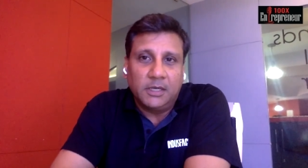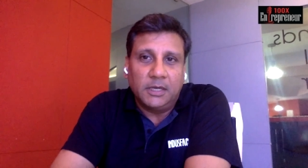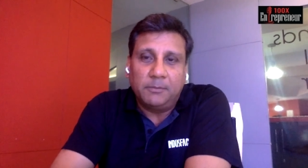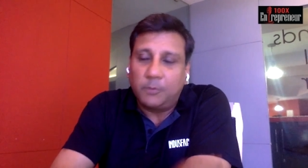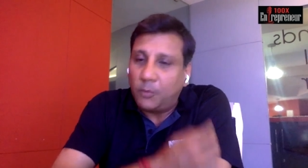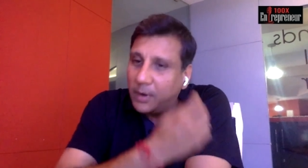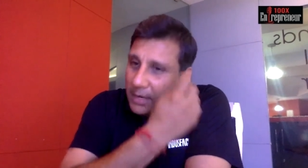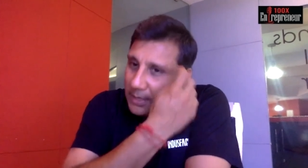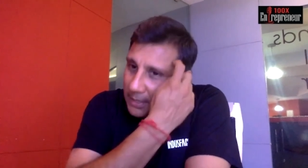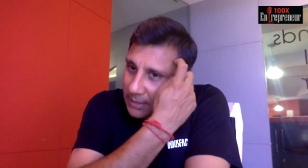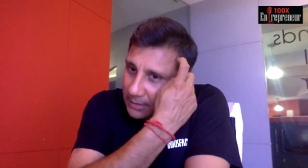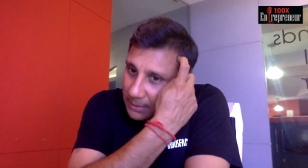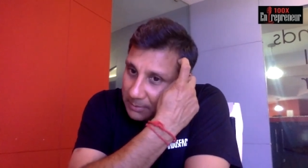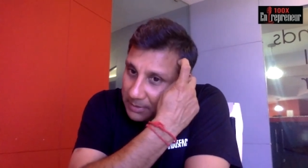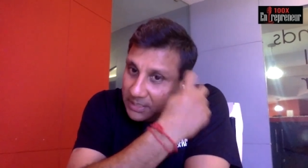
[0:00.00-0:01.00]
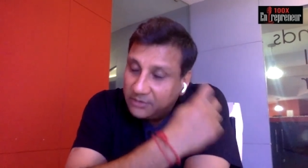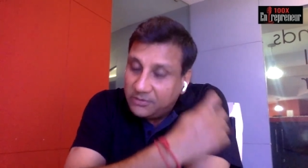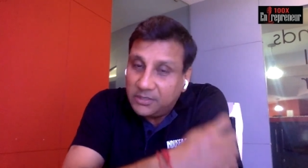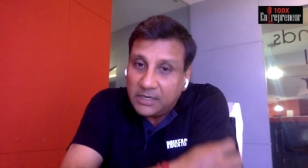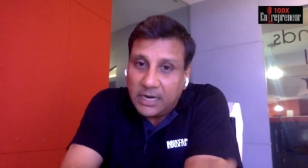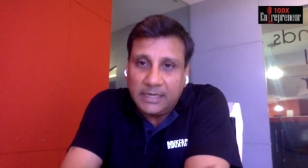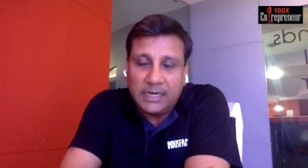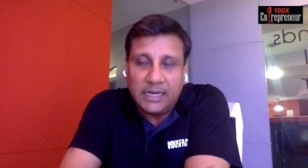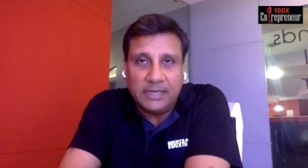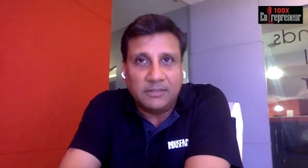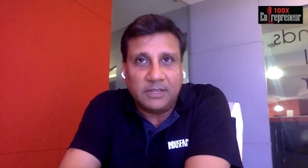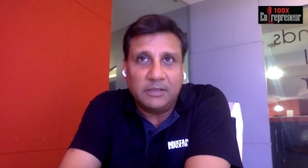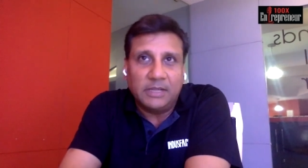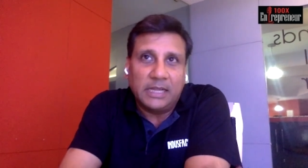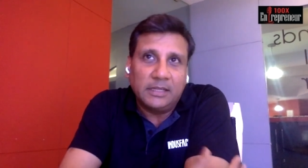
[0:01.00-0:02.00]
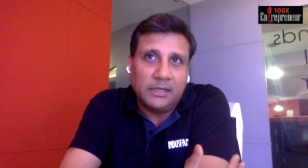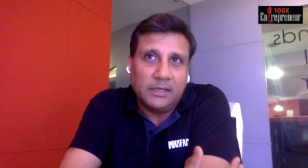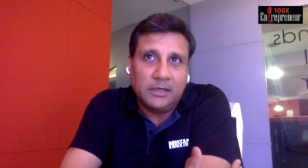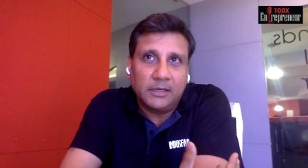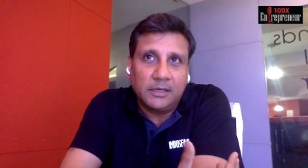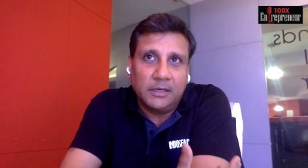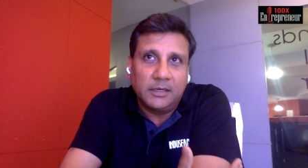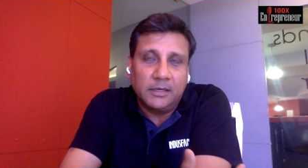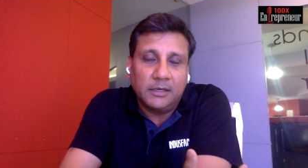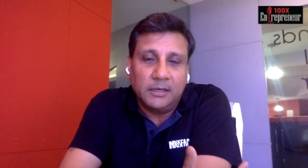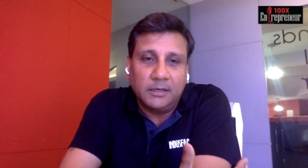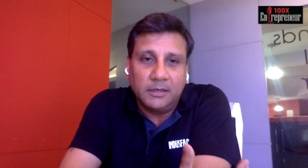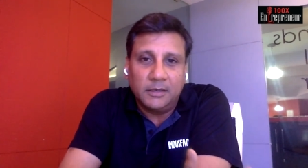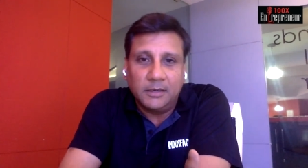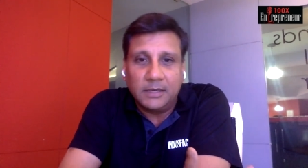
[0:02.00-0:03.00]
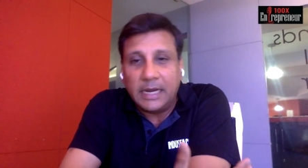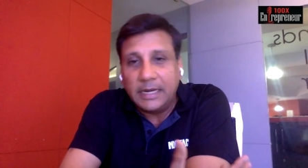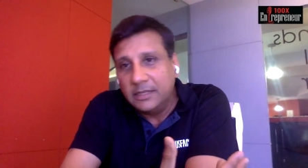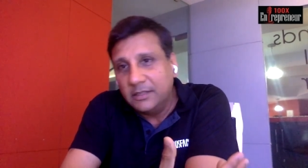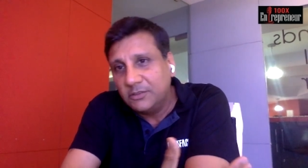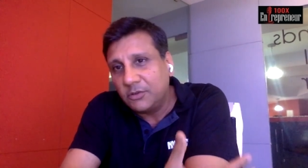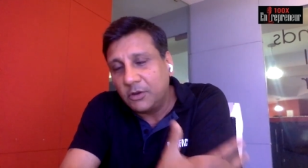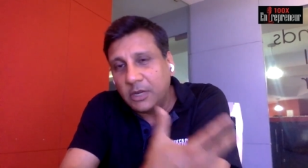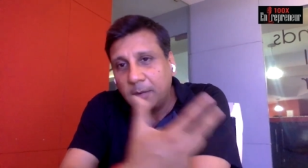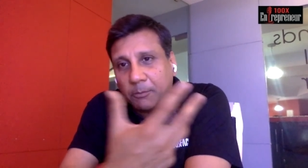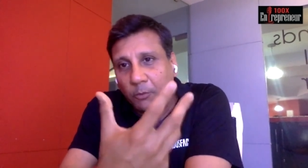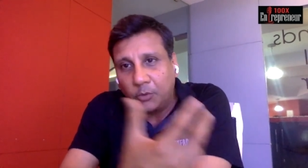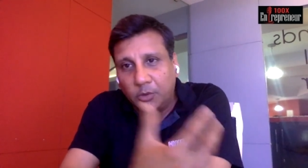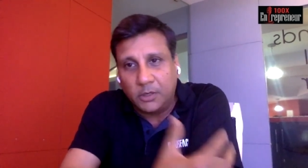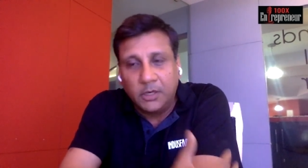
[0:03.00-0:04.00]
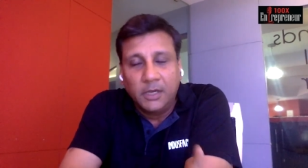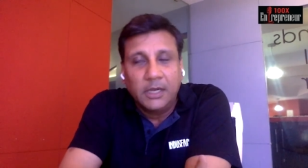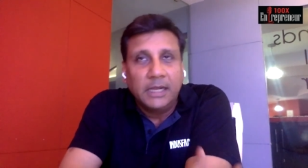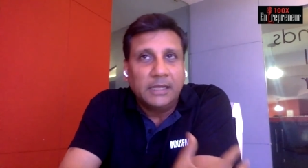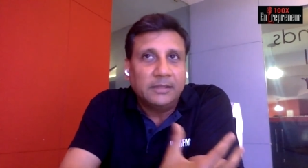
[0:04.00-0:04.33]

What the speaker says: and providing remediation guidelines, and I think guidance on our portal.